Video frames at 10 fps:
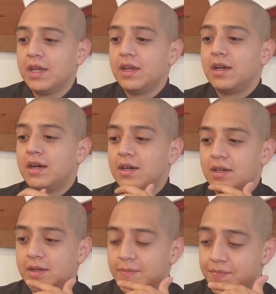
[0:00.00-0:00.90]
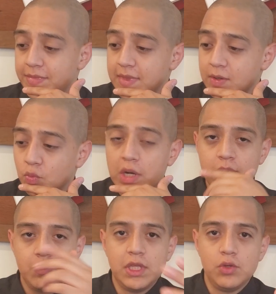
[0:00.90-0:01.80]
what I'm going
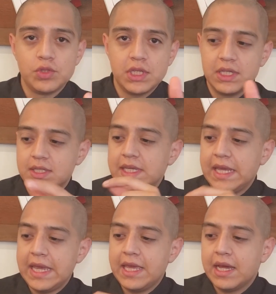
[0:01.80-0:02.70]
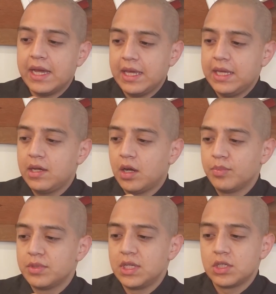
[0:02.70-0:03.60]
to be using is the AIA
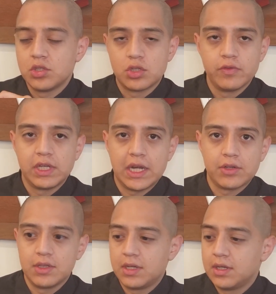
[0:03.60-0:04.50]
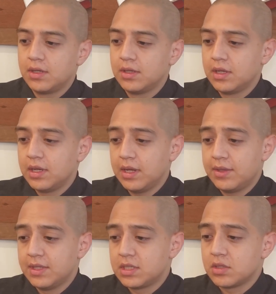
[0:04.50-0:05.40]
Compensation Survey Calculator. And
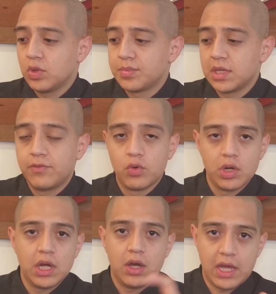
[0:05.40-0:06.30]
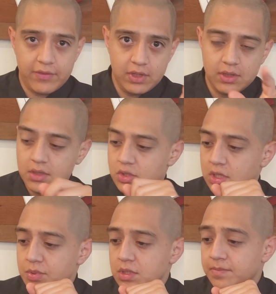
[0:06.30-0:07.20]
this is the website for it. I'll have it in the
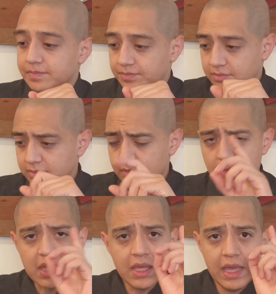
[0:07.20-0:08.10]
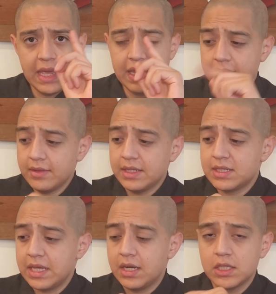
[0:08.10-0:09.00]
description. And this
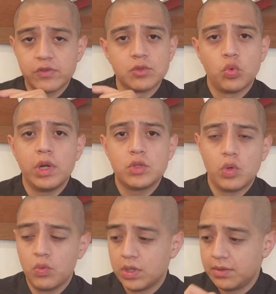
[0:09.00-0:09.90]
data is from 2021.